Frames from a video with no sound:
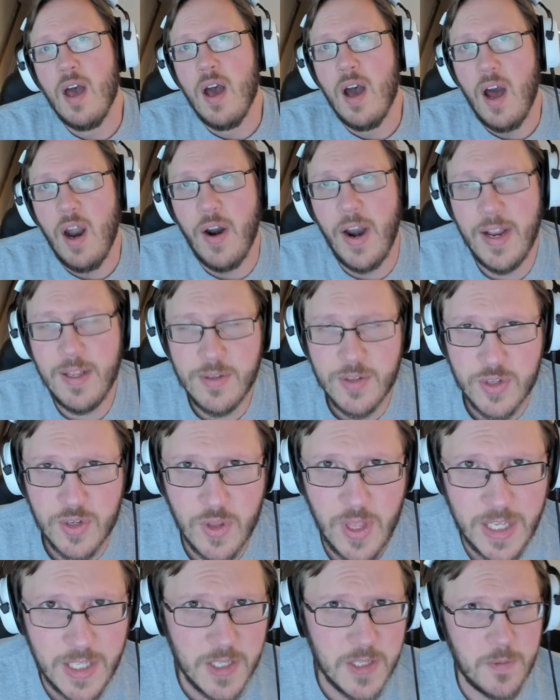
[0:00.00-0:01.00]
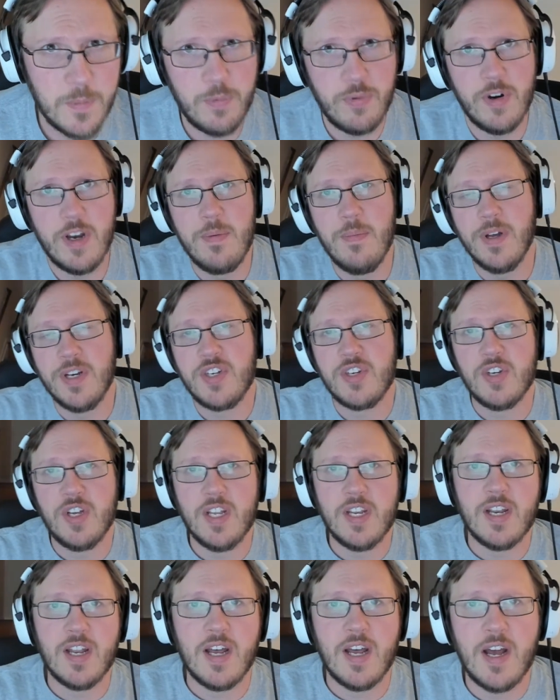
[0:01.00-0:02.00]
All right, so that's pretty much
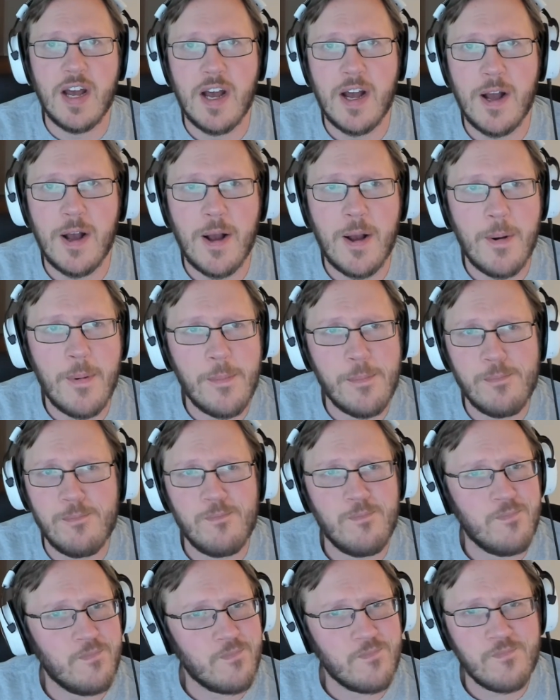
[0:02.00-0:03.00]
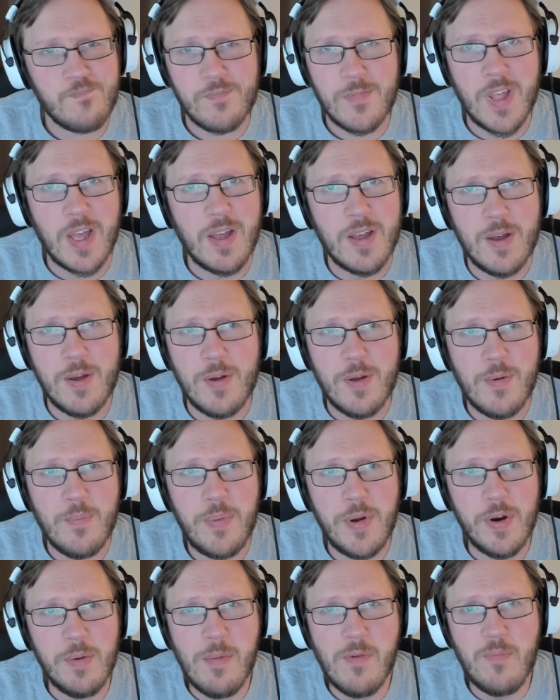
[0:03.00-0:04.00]
it.
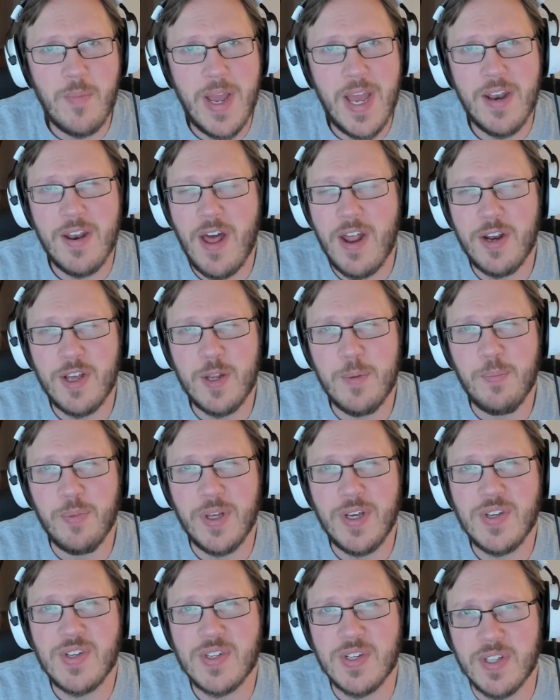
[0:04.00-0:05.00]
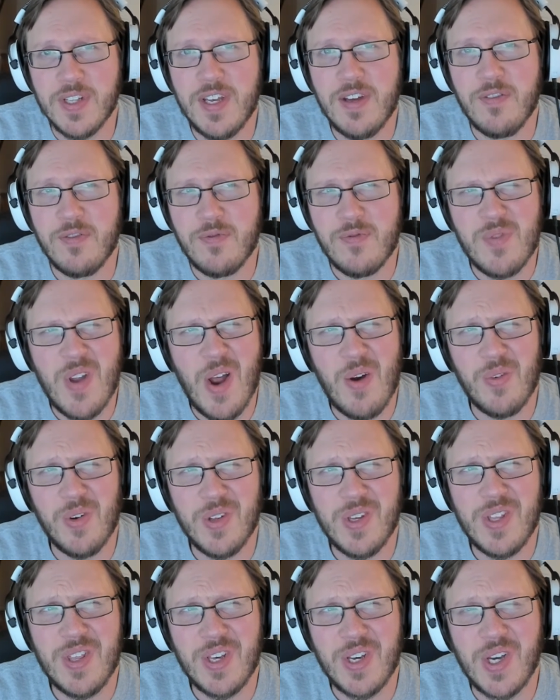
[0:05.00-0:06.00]
Imperium of Man, not a good place to live. Not
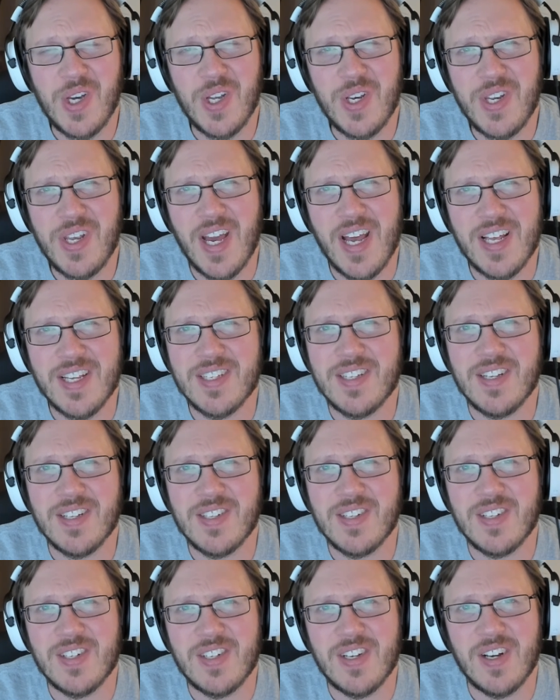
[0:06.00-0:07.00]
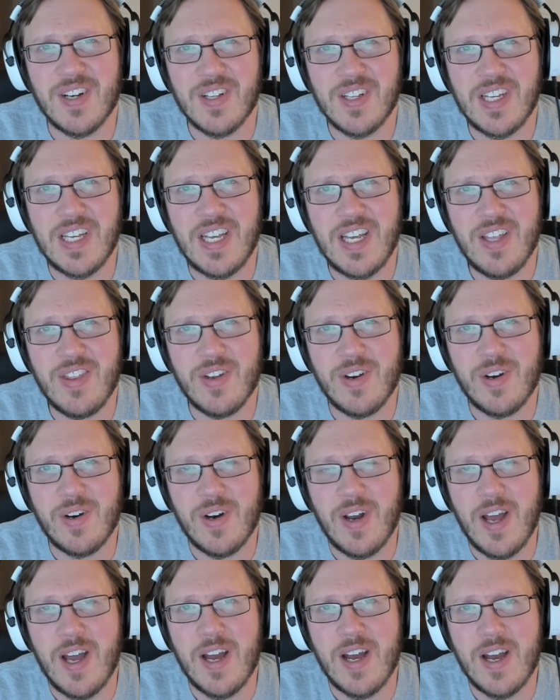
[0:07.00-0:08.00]
really the good guys necessarily
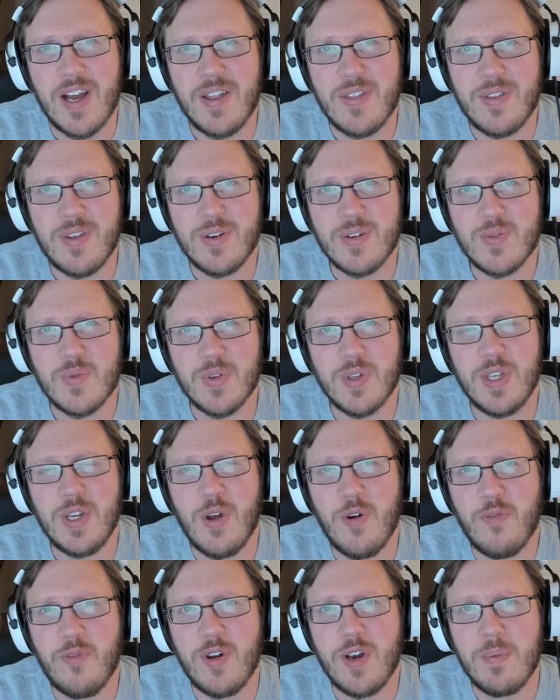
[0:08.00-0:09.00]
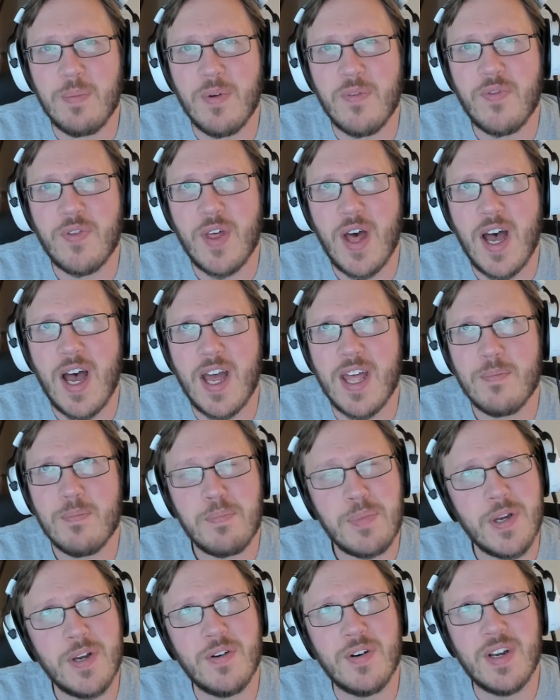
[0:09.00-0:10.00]
either. There's really no freedom of thought,
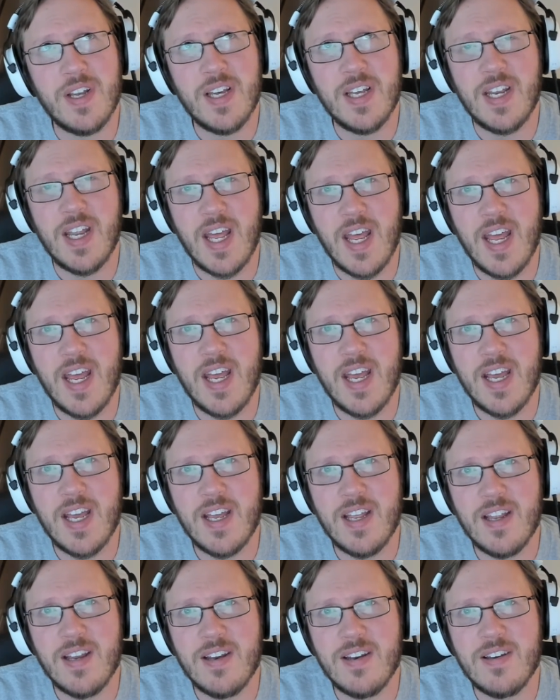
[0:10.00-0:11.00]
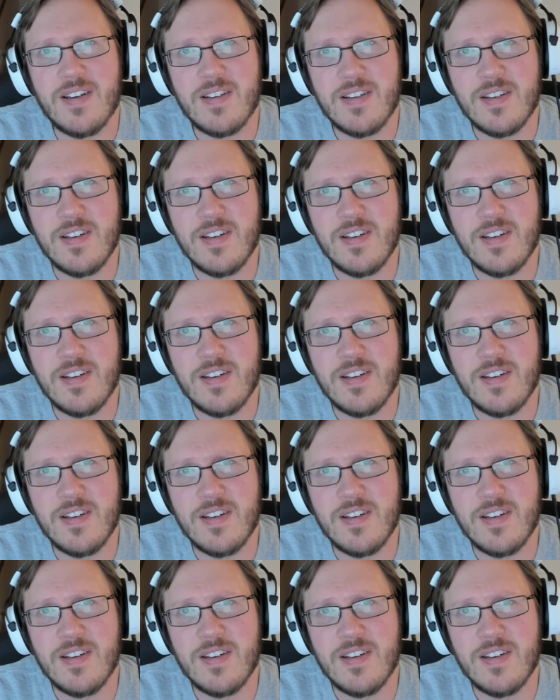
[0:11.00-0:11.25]
period. And,